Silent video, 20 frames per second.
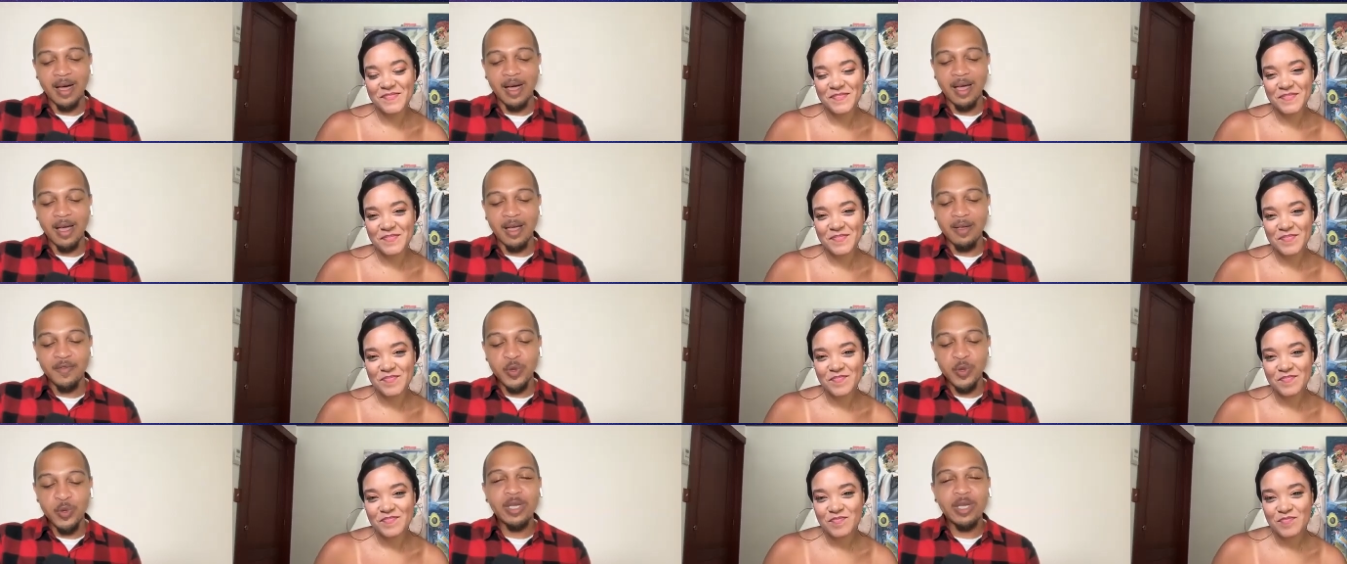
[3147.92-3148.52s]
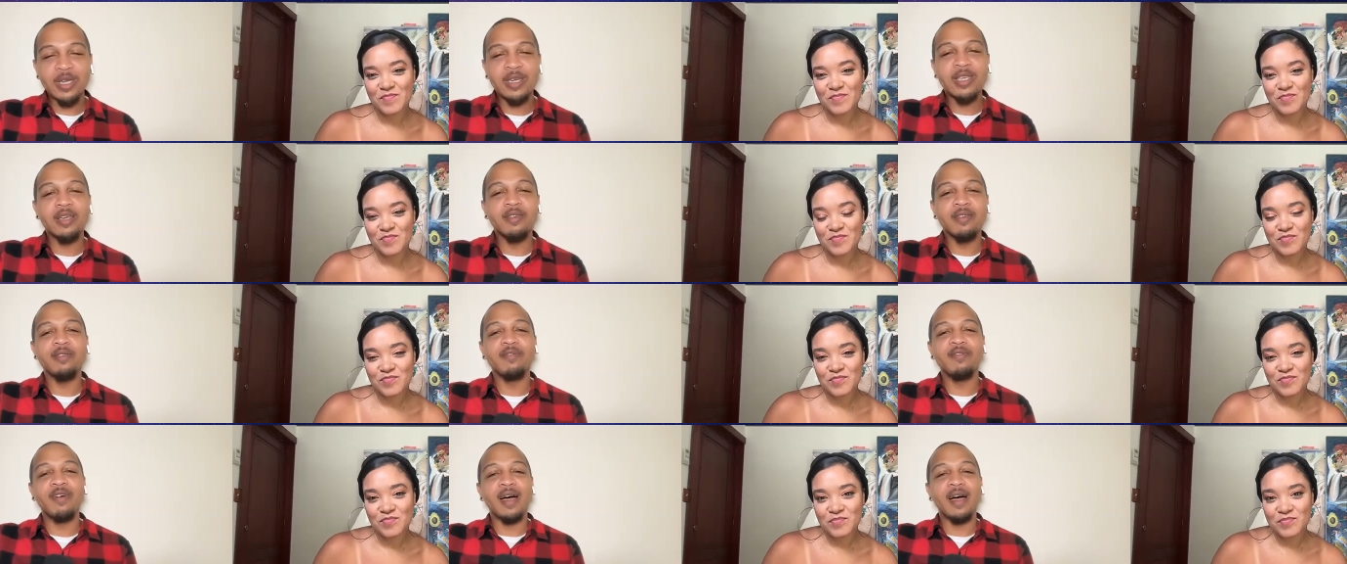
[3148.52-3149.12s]
Speaker 1: If you could give
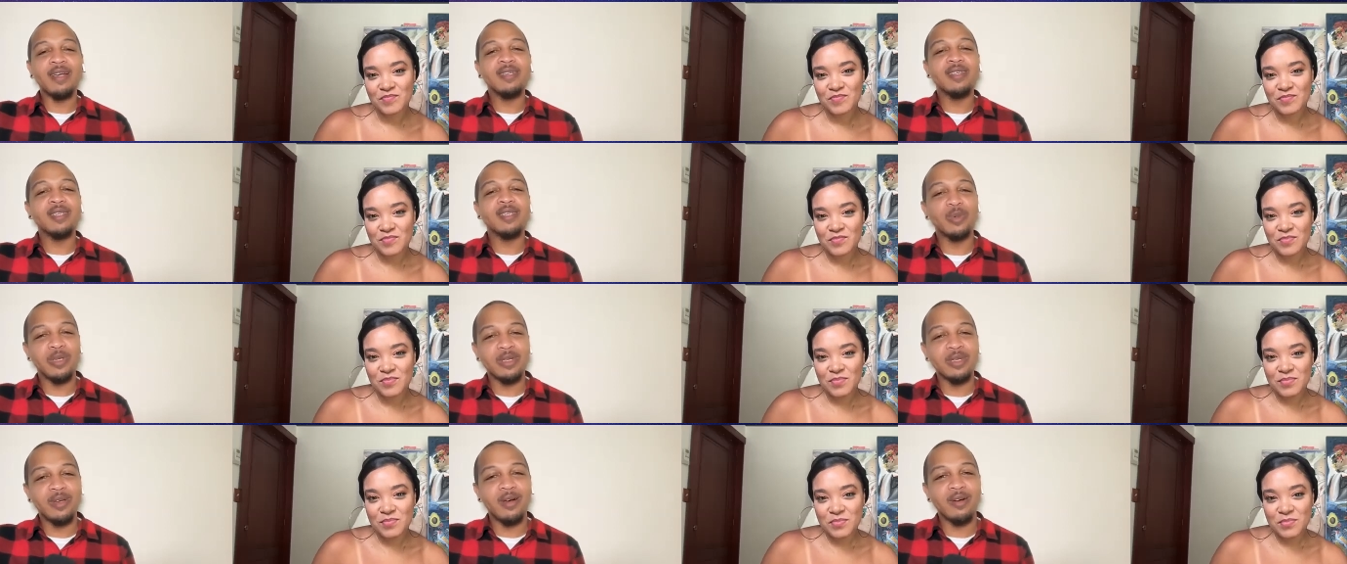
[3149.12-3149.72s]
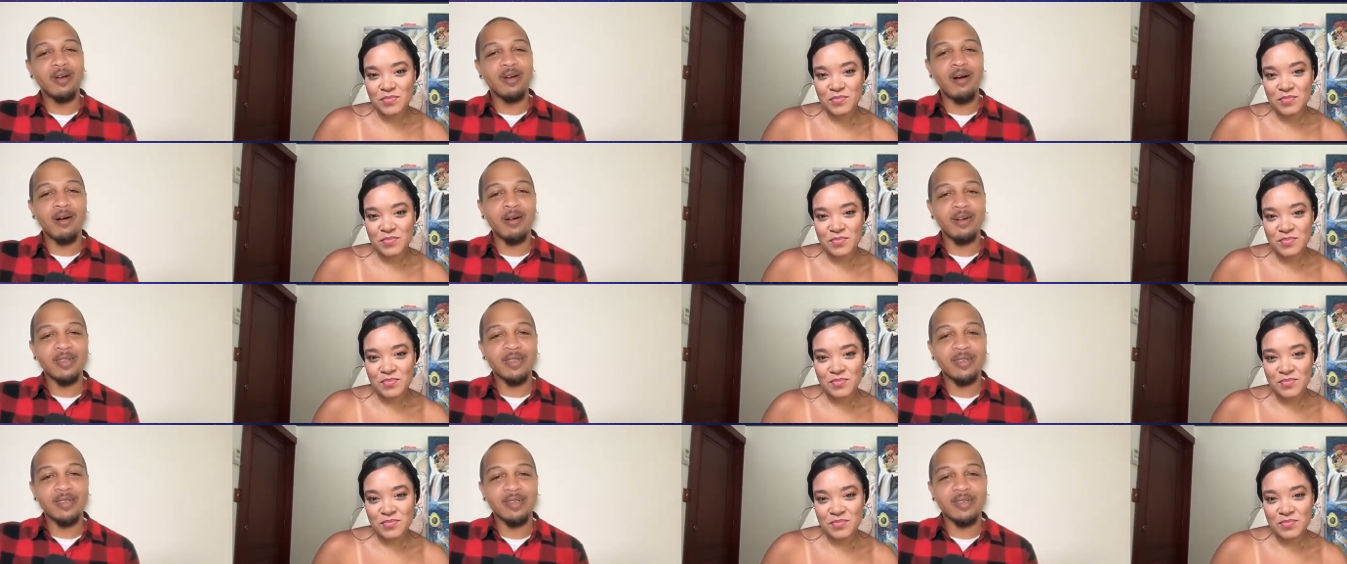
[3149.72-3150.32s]
advice to a young
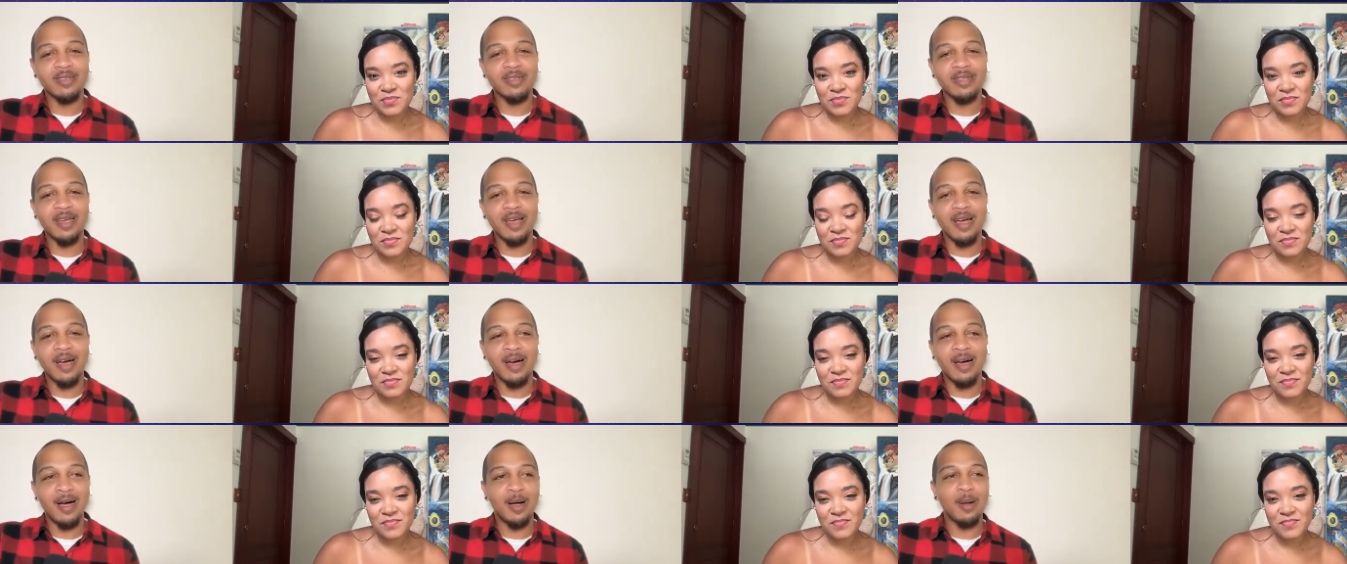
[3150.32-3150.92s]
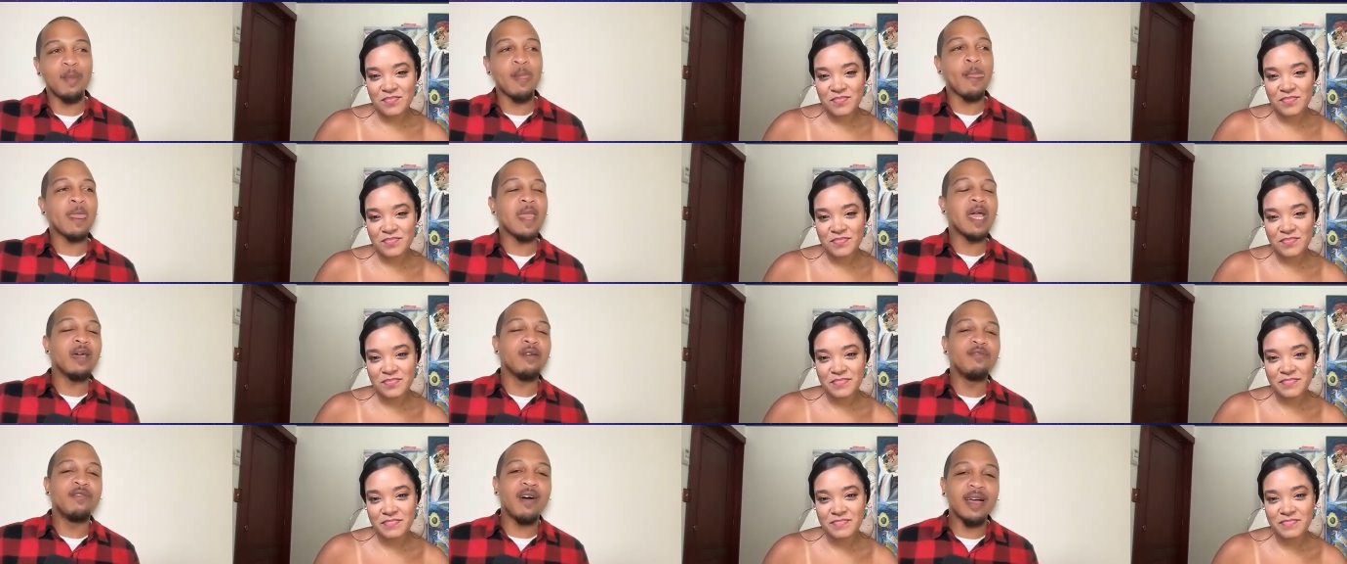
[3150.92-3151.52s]
artist, uh,
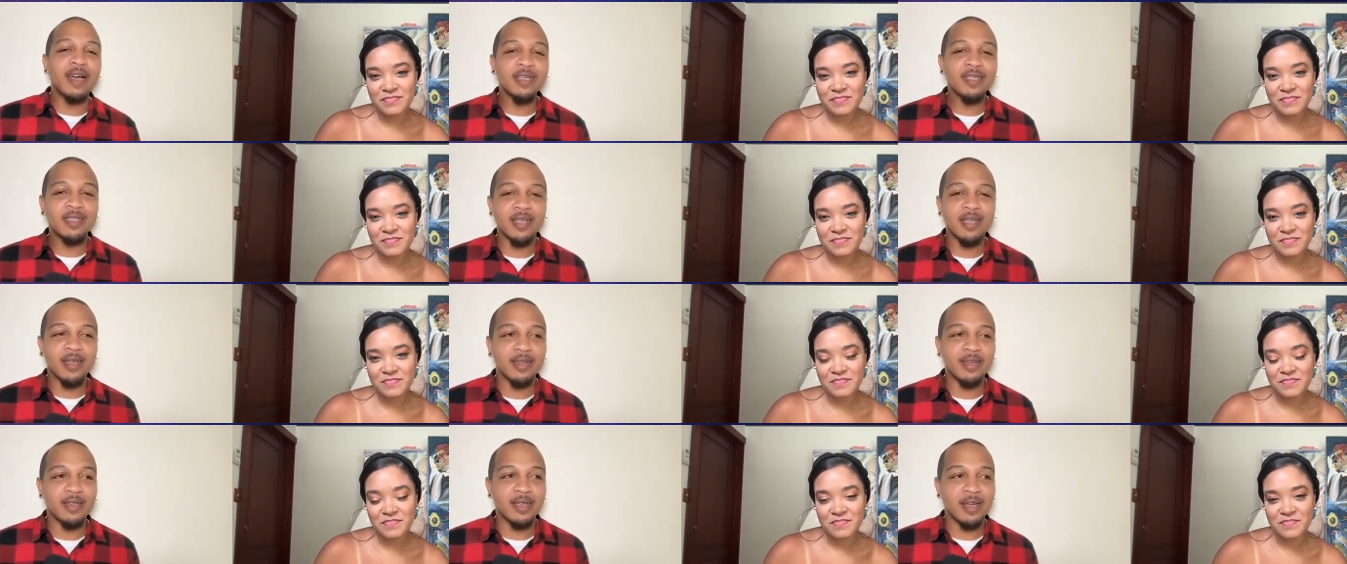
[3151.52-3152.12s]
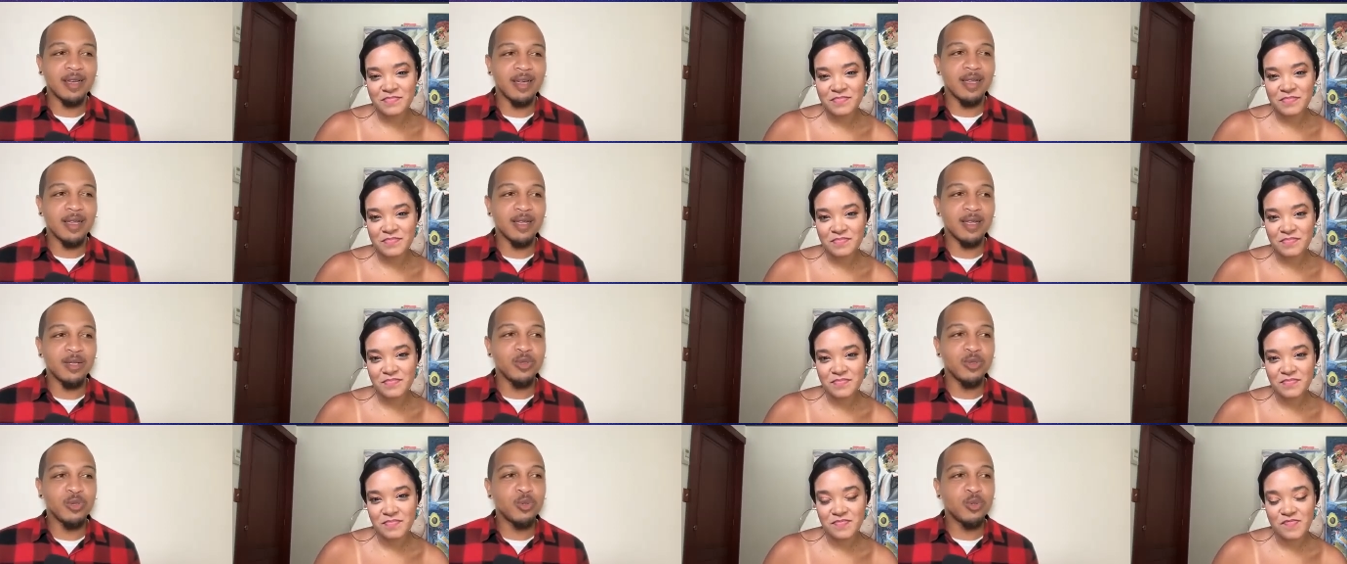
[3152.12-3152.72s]
advice that
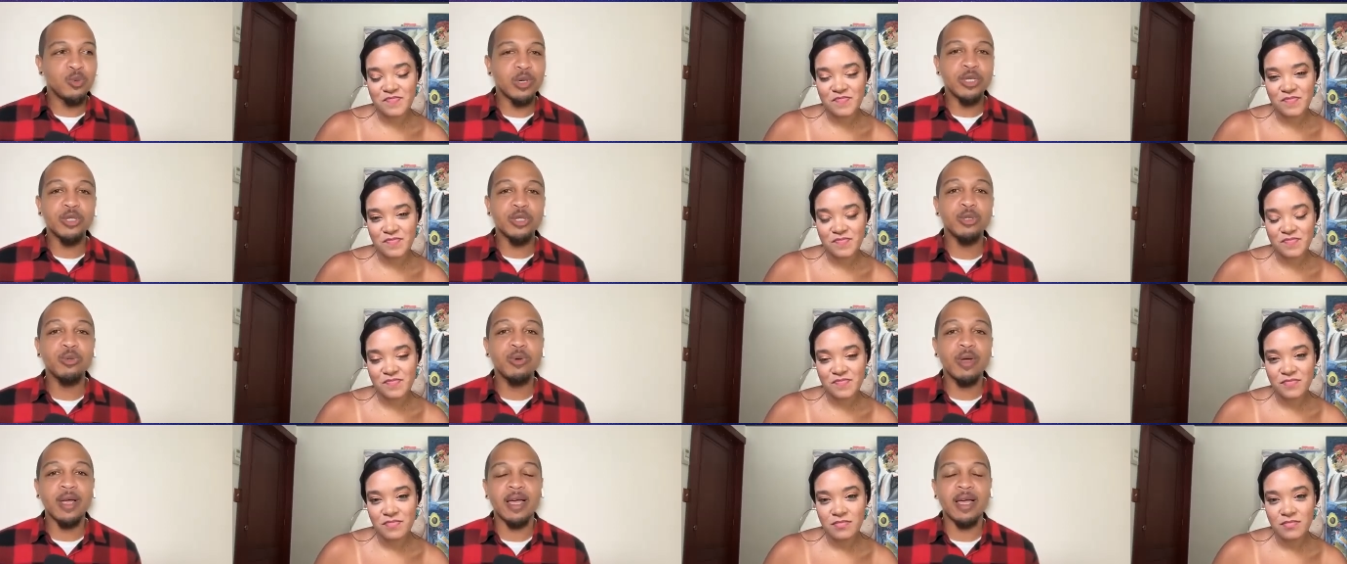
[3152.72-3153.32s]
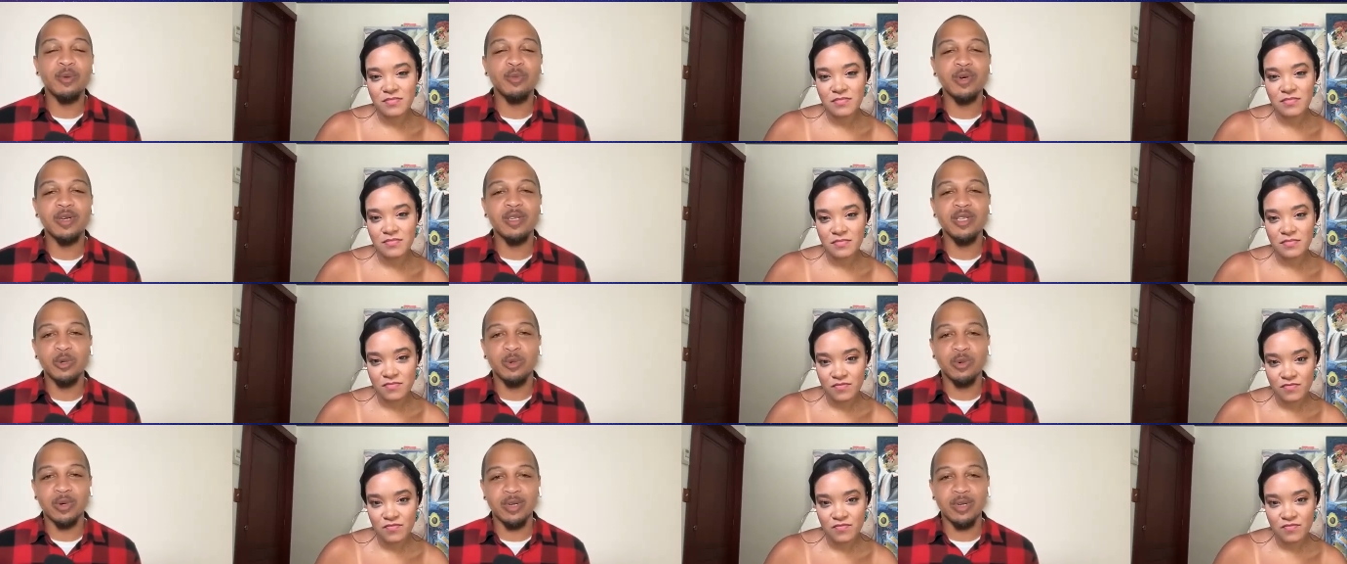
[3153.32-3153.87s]
you wish you had when you were